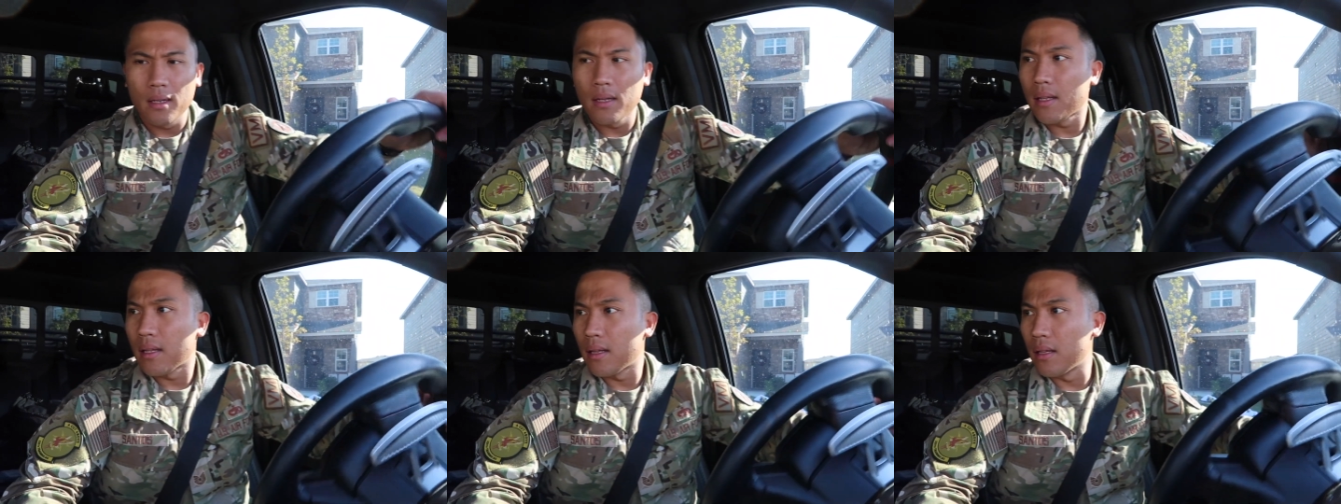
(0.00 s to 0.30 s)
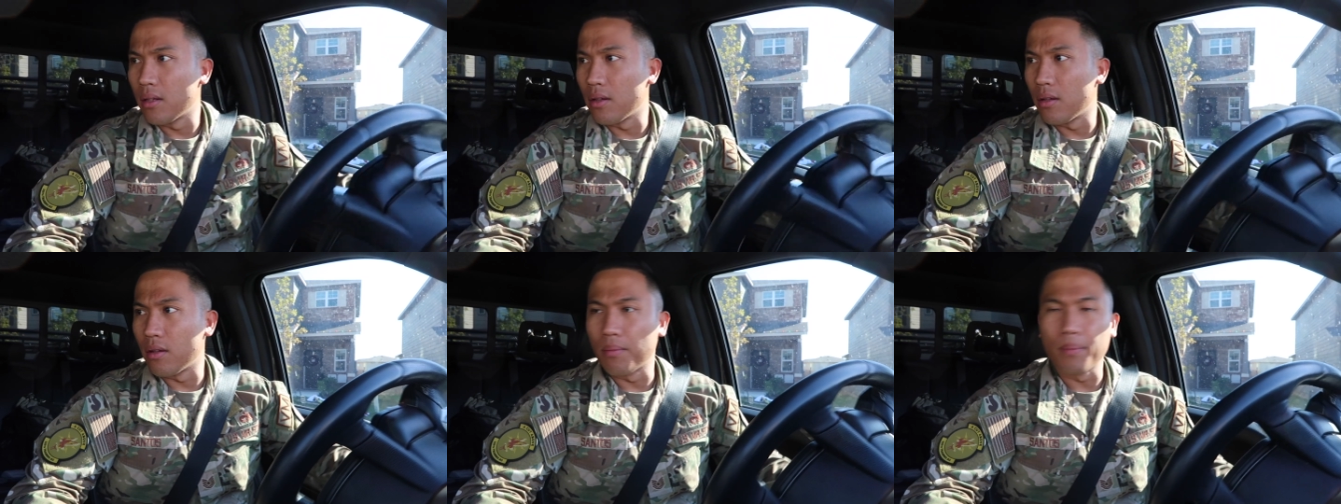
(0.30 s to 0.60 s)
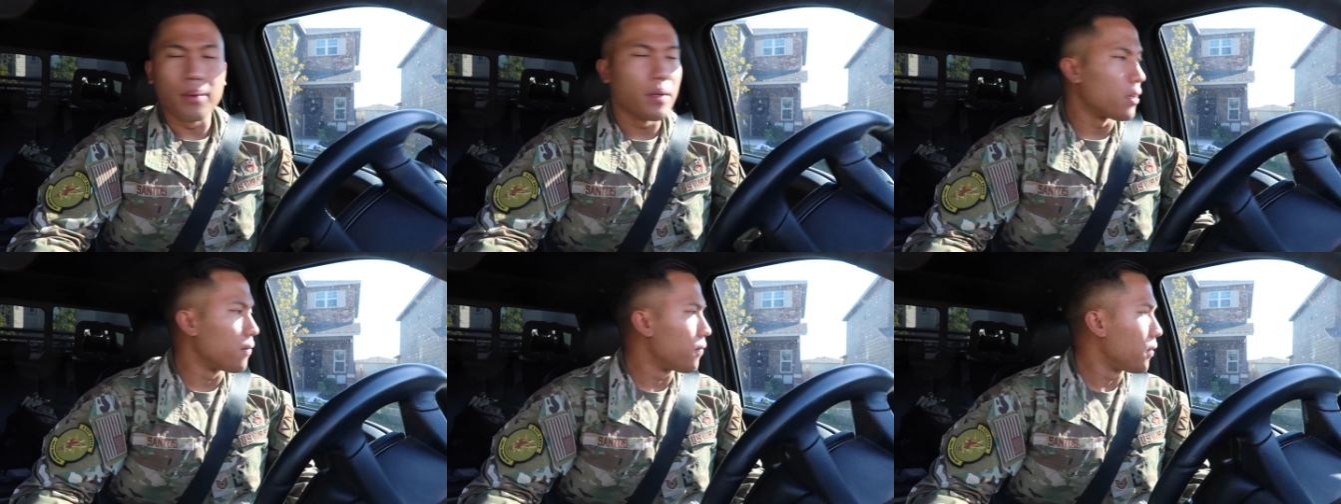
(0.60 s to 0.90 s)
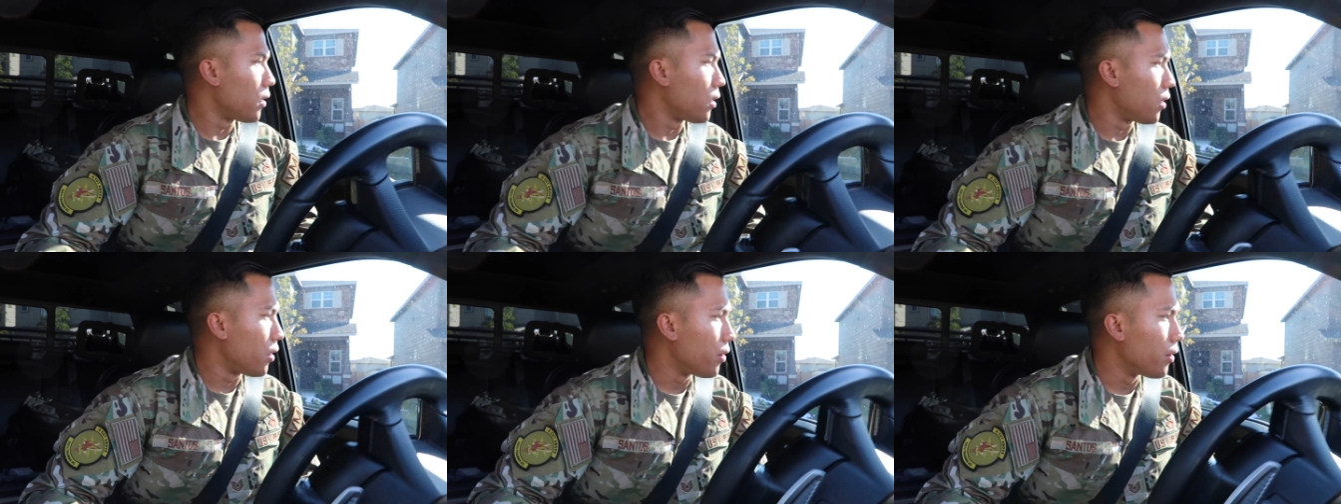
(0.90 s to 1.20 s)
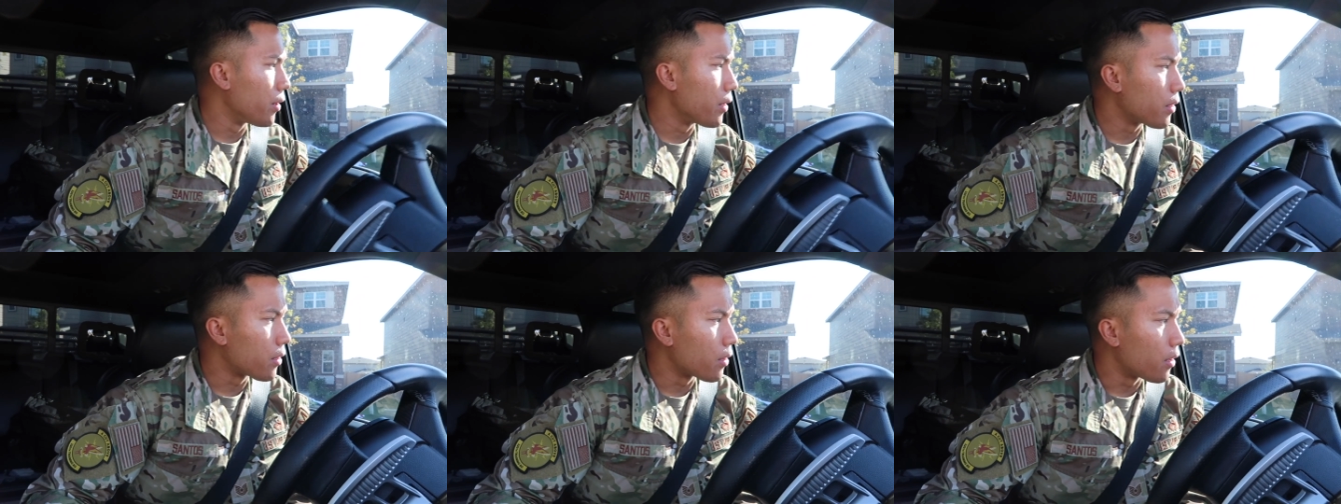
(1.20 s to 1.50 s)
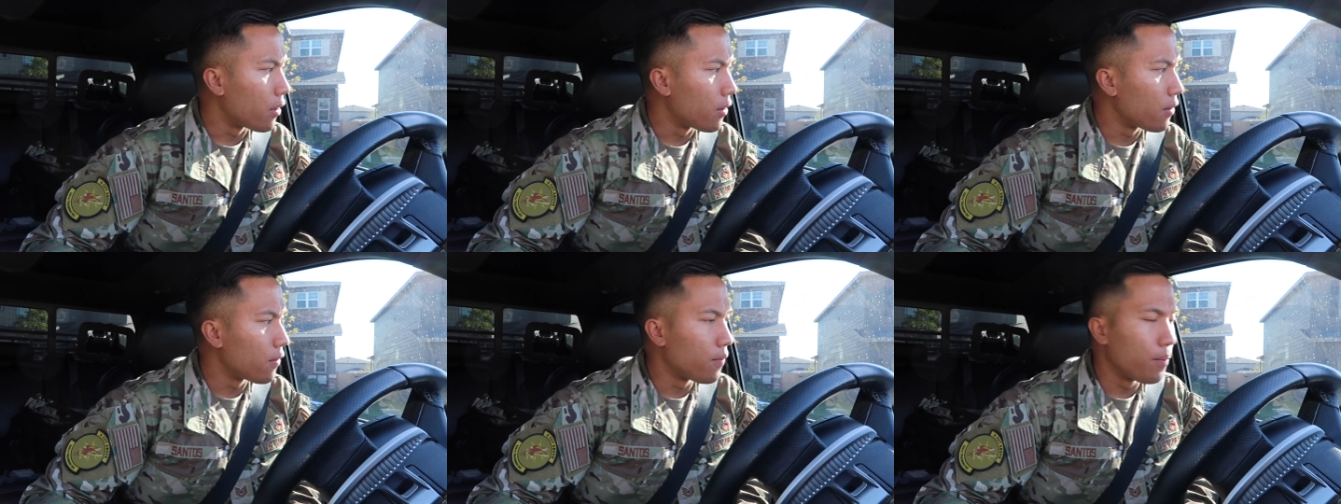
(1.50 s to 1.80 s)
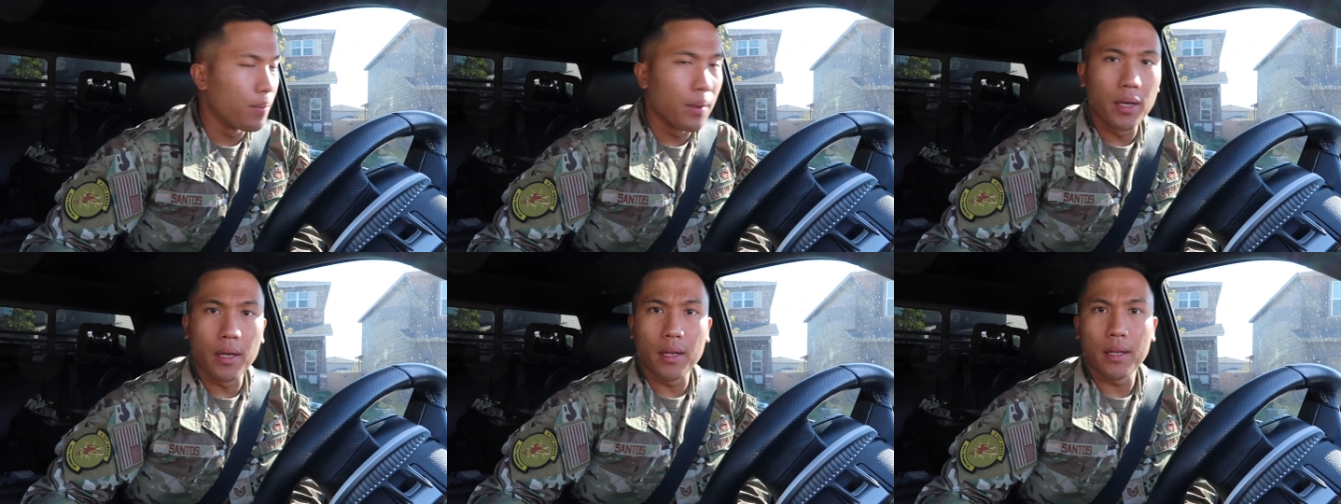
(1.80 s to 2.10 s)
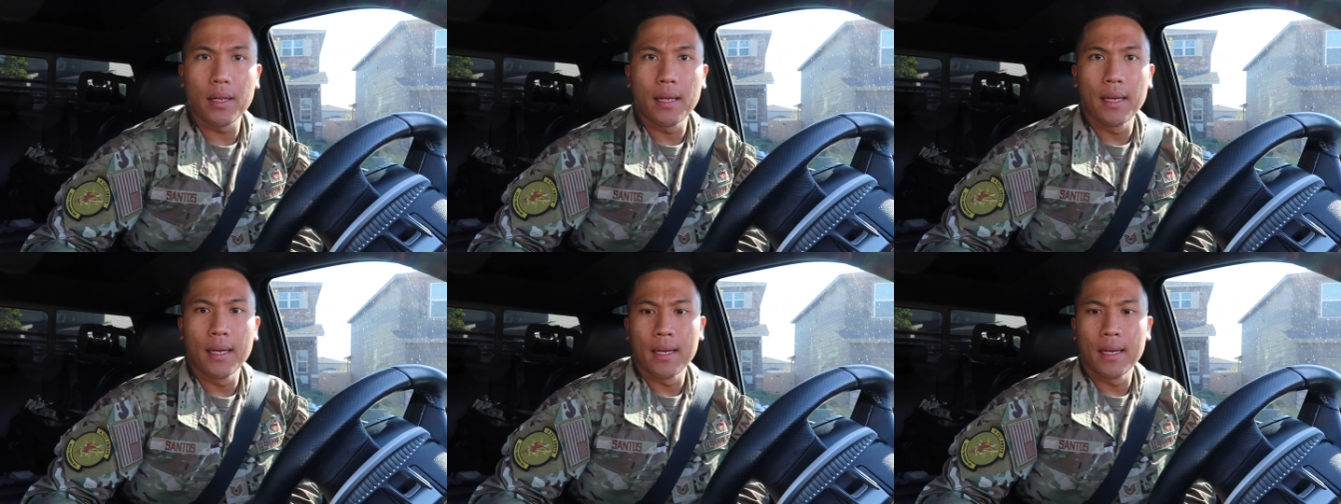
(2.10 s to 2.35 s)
a little bit of a learning curve, but